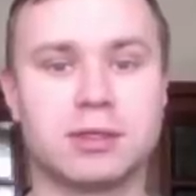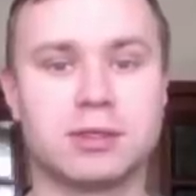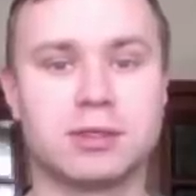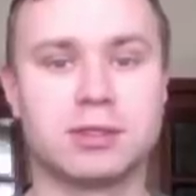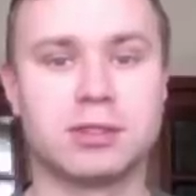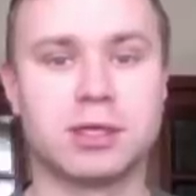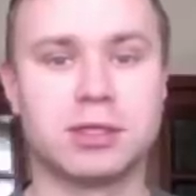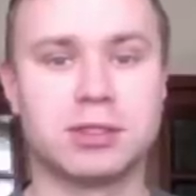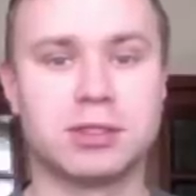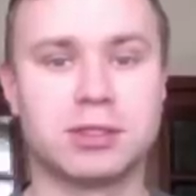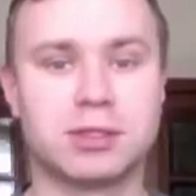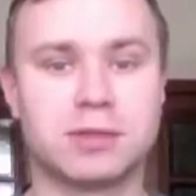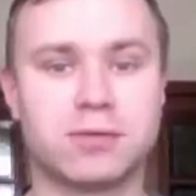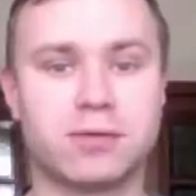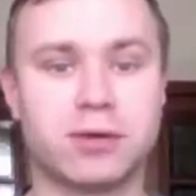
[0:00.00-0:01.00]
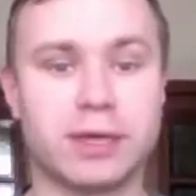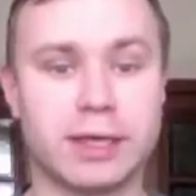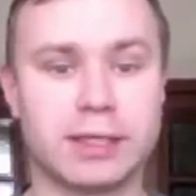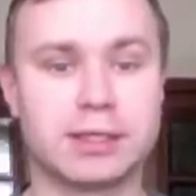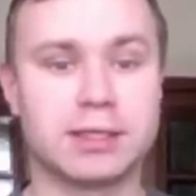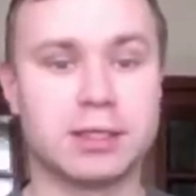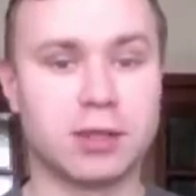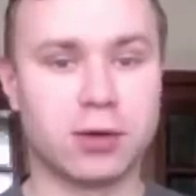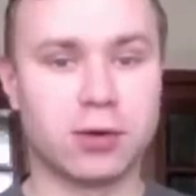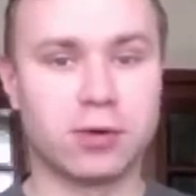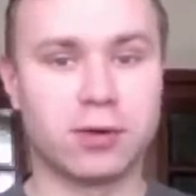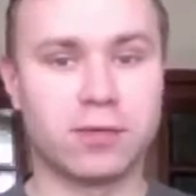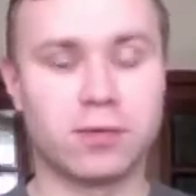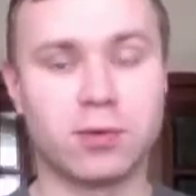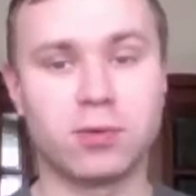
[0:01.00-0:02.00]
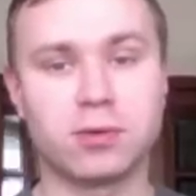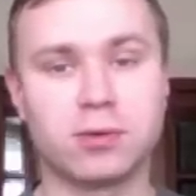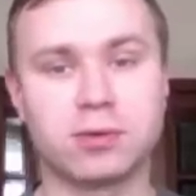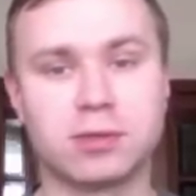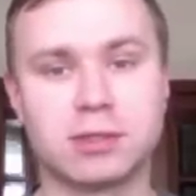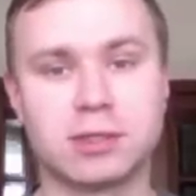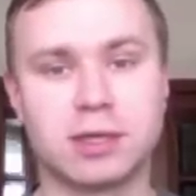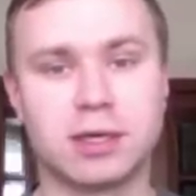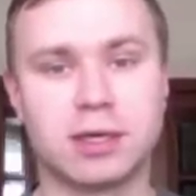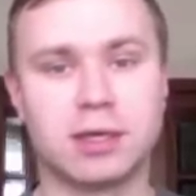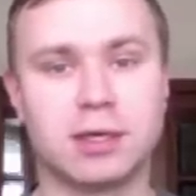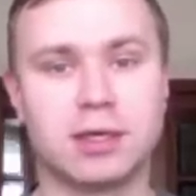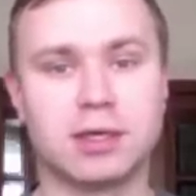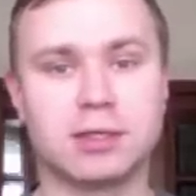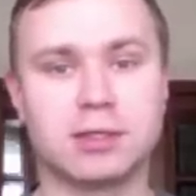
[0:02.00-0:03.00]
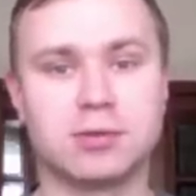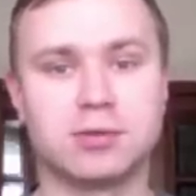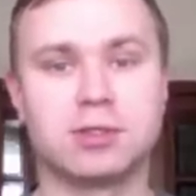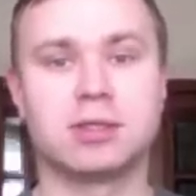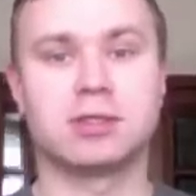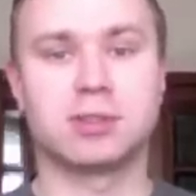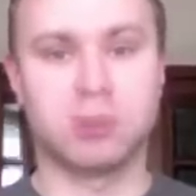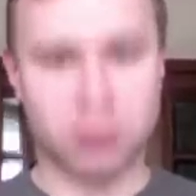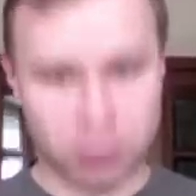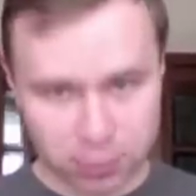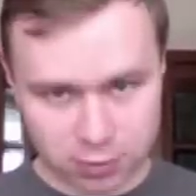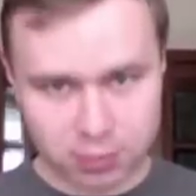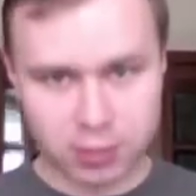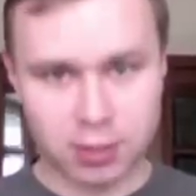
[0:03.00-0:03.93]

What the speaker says: gestures for yes and no. If you want to say yes, you just nod.